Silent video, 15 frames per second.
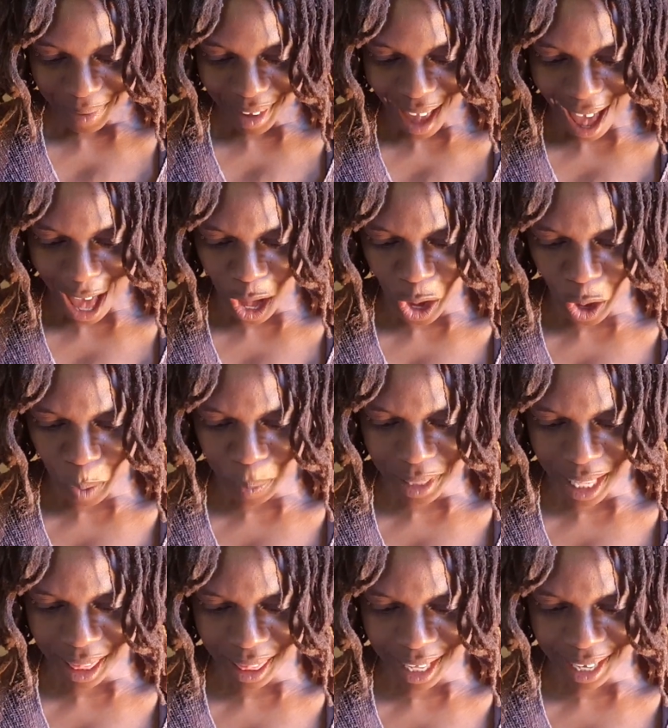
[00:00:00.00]
I hope
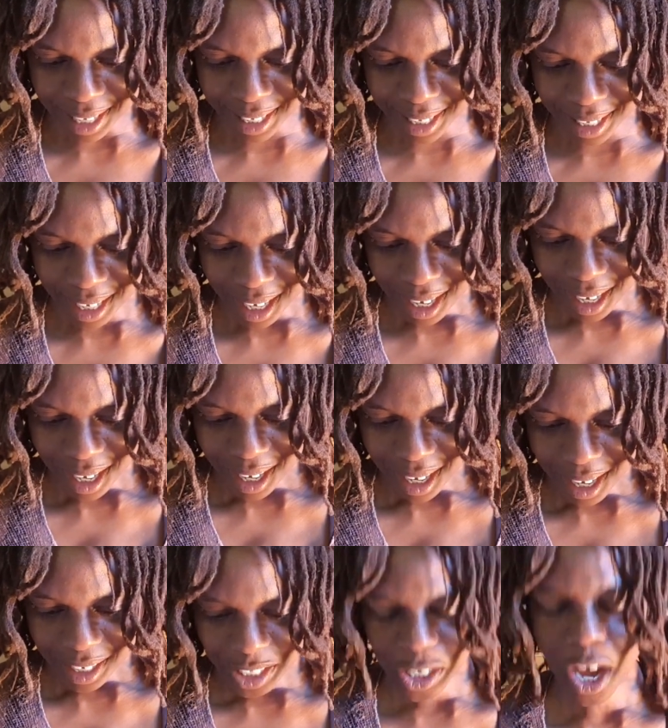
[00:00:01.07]
that this
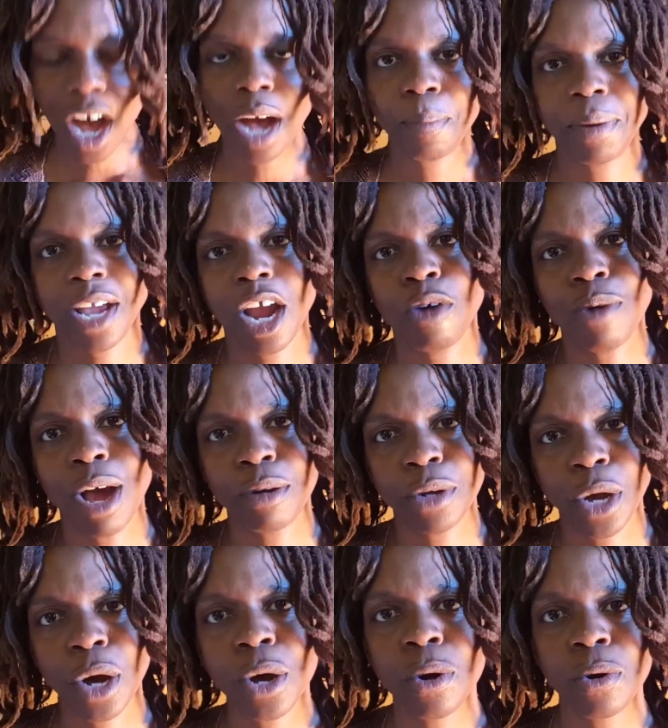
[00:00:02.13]
topic around
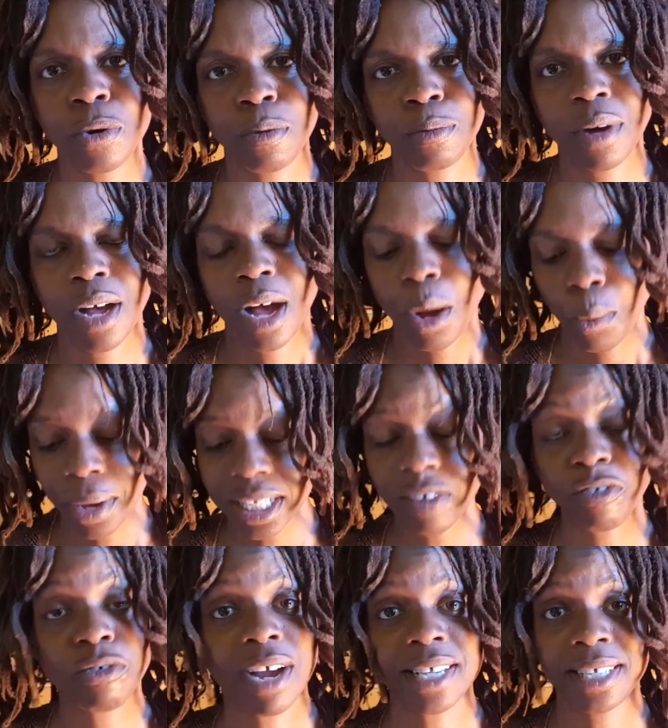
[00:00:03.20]
home was of
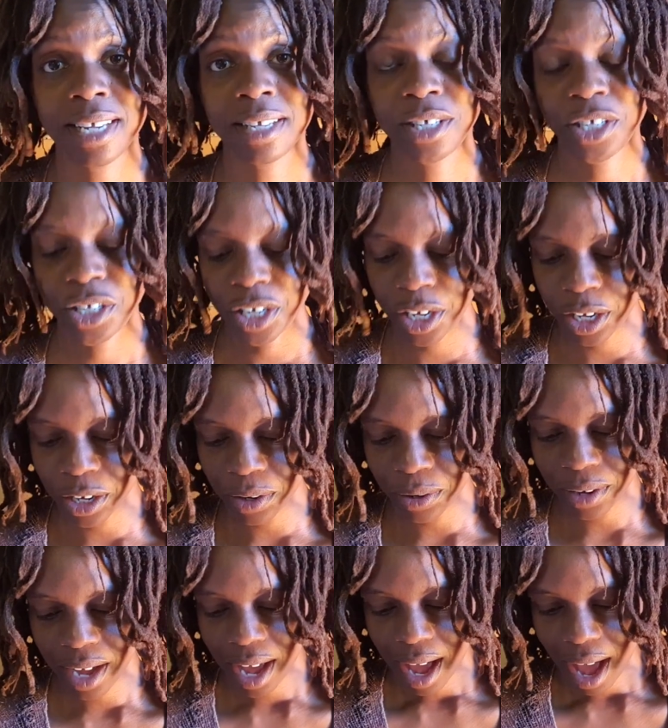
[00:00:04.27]
resonance to you.
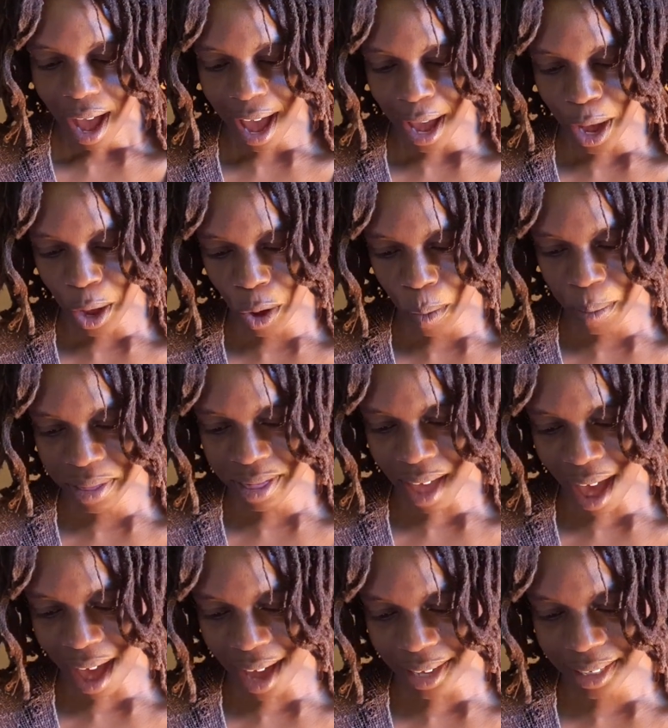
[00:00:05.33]
I hope
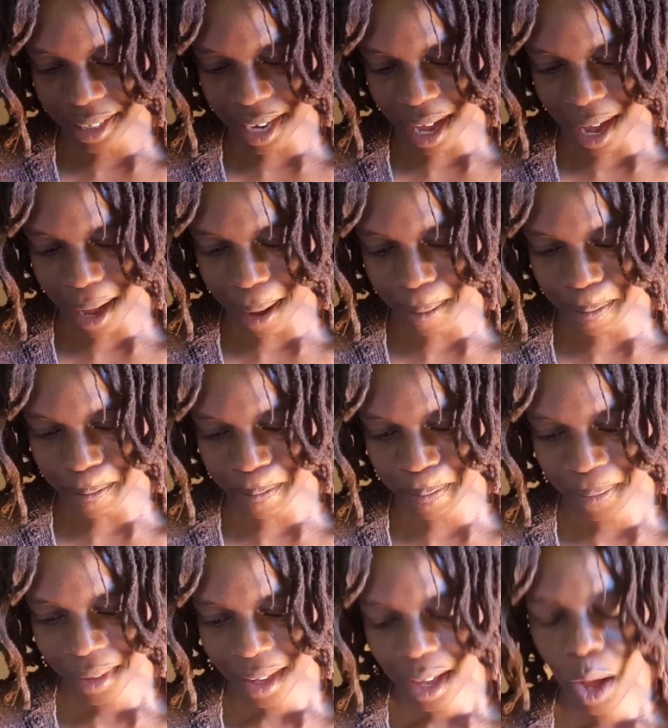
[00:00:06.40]
that
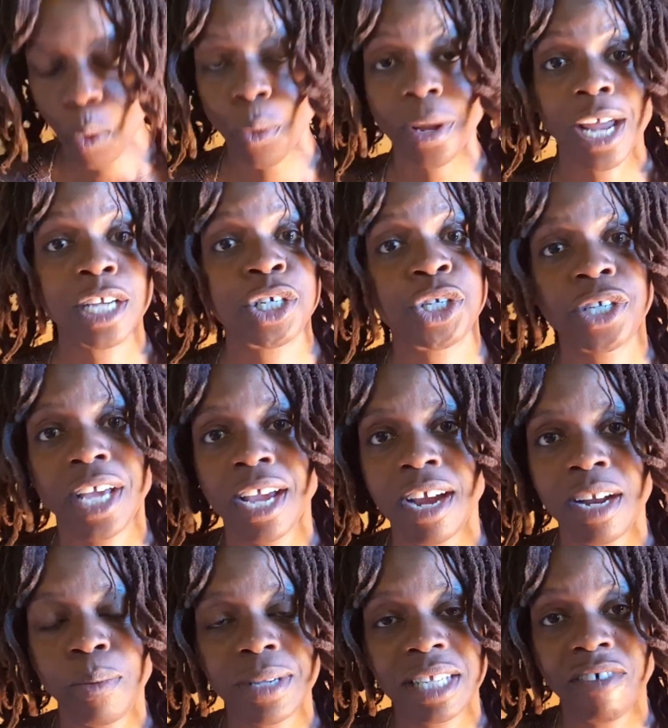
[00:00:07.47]
what I
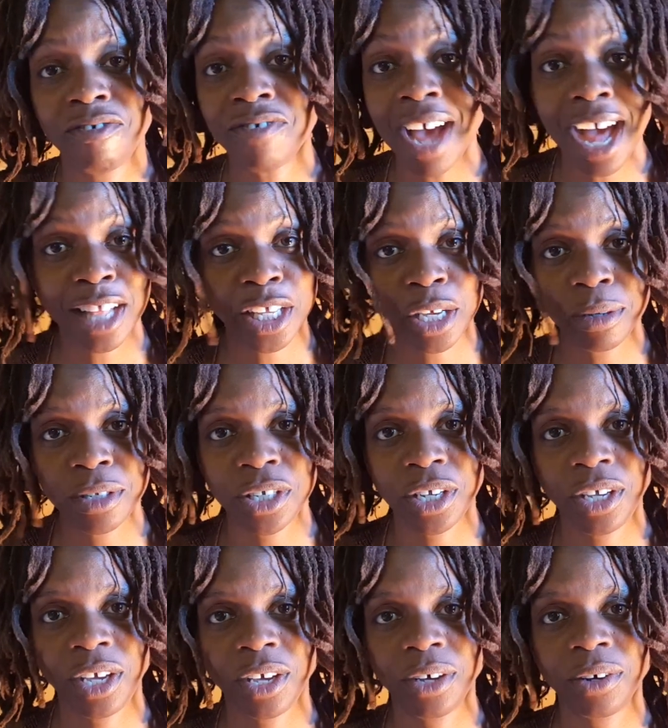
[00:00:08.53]
shared was of value to
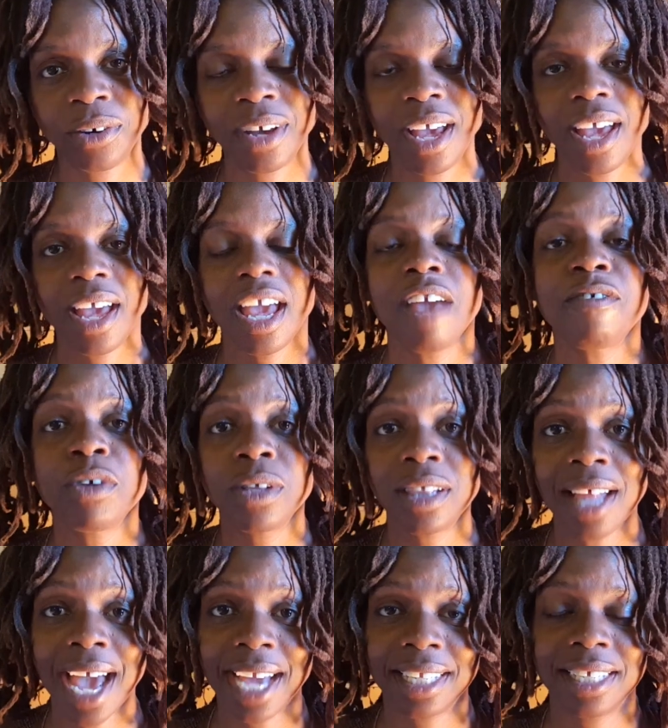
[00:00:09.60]
you. If you
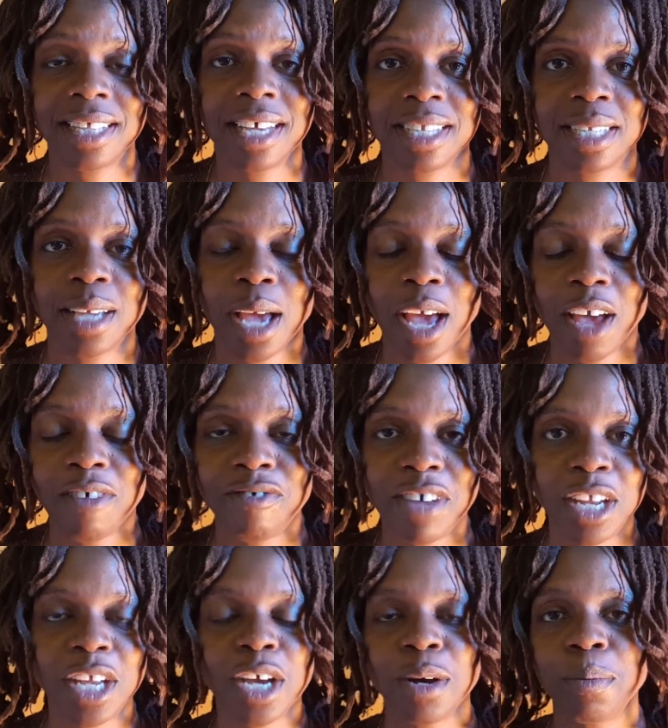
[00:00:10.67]
liked this
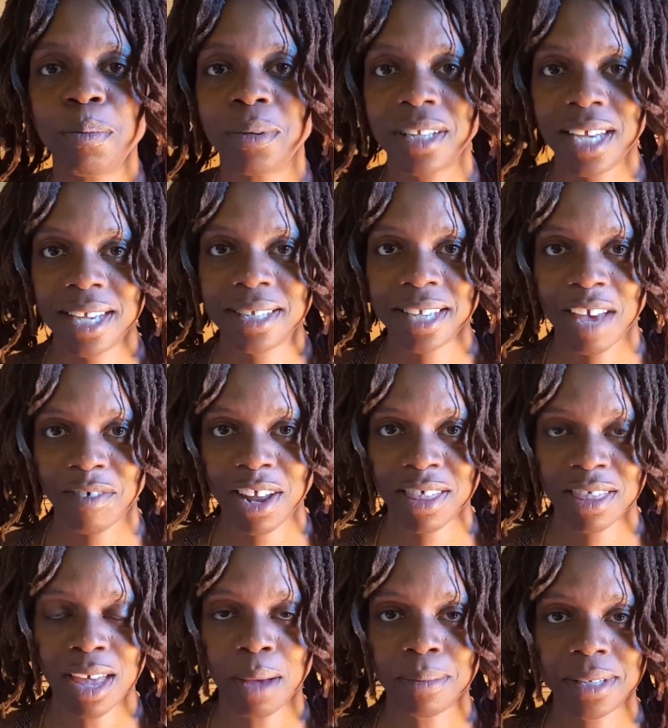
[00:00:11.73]
video, please give it a
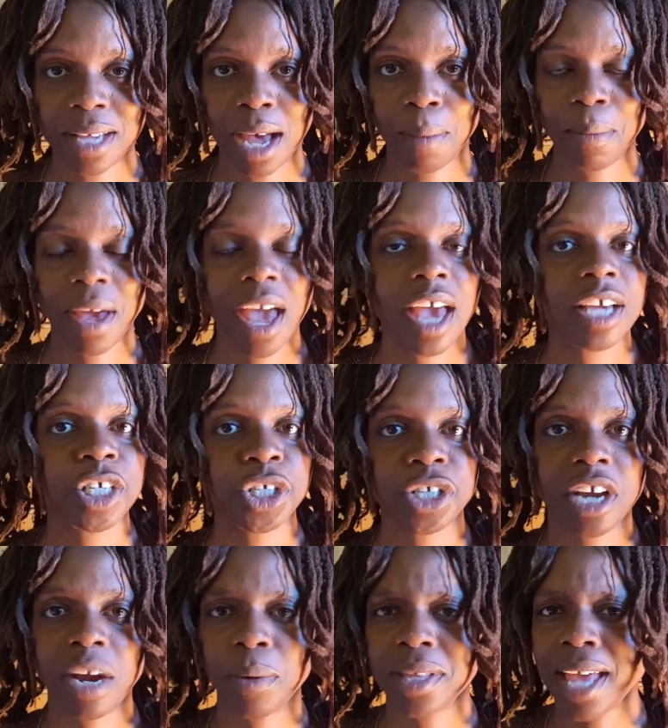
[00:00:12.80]
thumbs up. Share
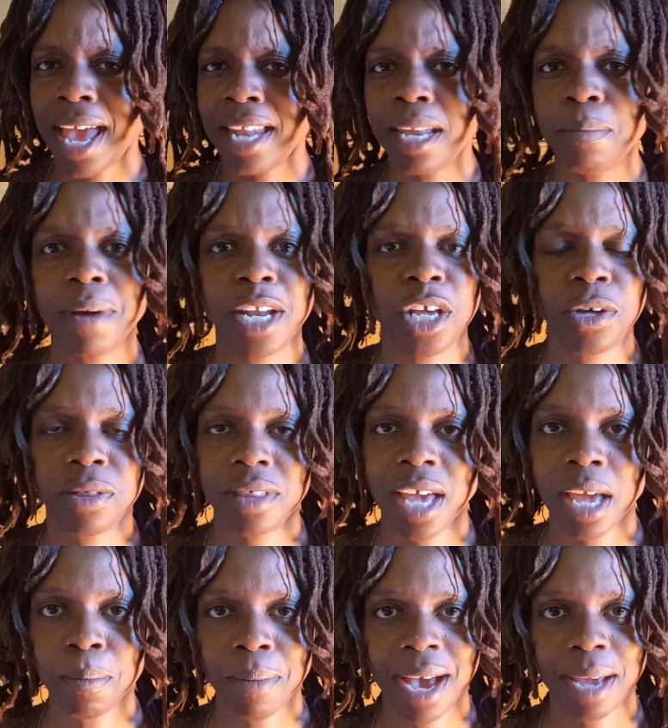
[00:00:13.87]
it with anybody you
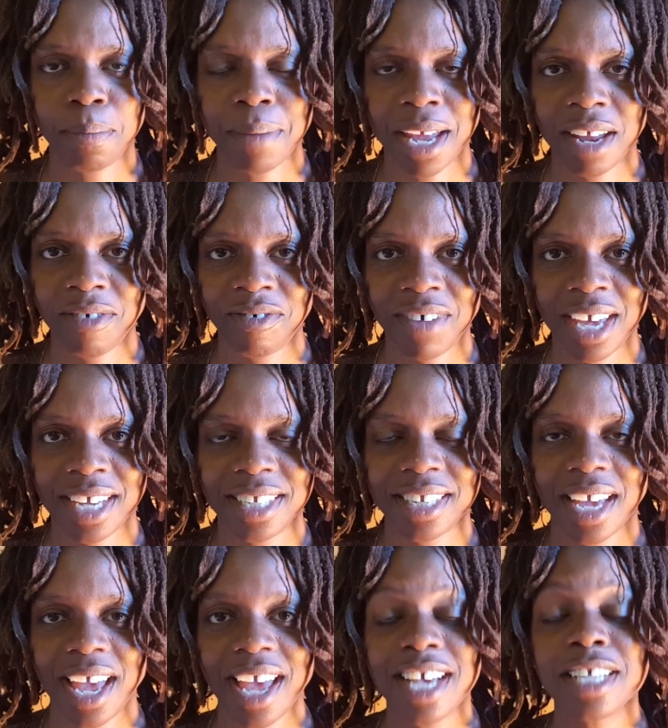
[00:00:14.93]
think might benefit.
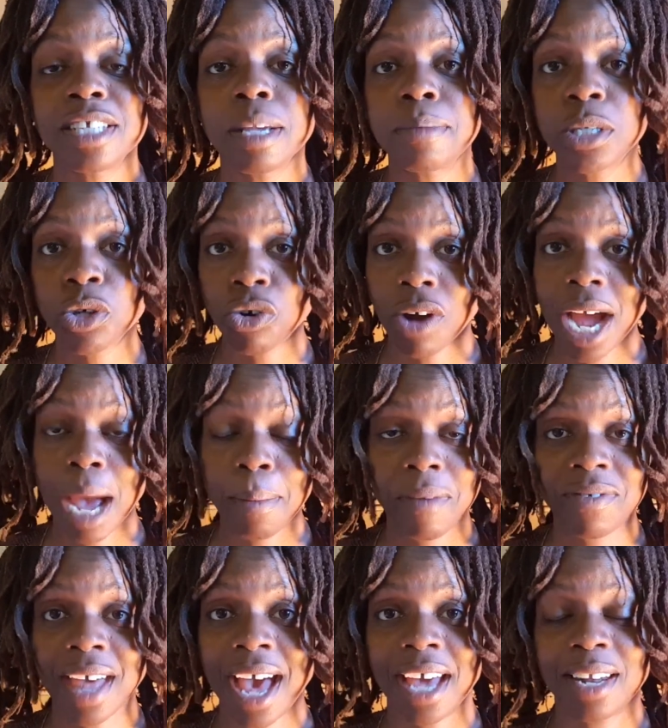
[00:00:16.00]
Subscribe if
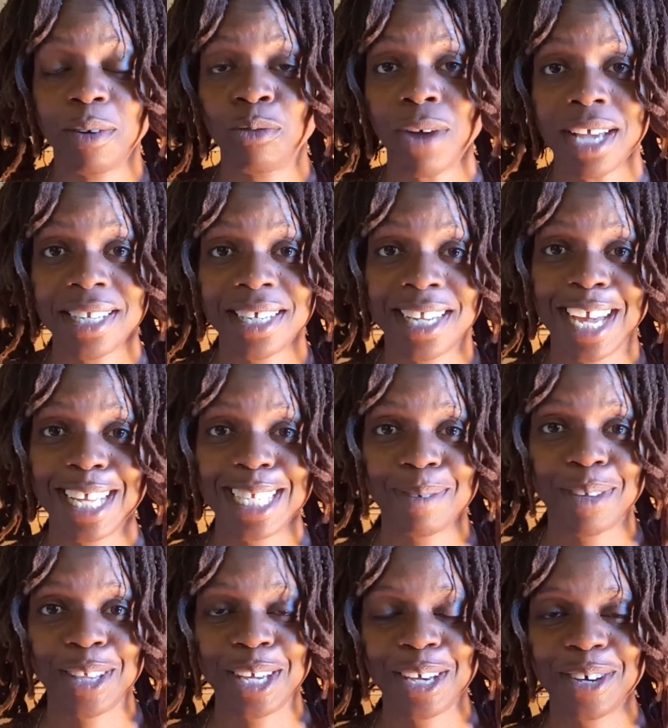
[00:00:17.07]
that resonates with
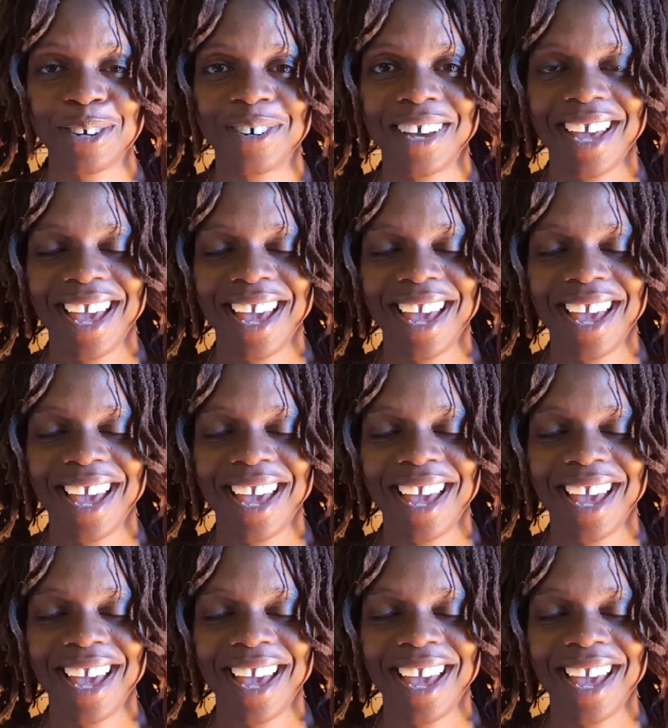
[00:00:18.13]
you.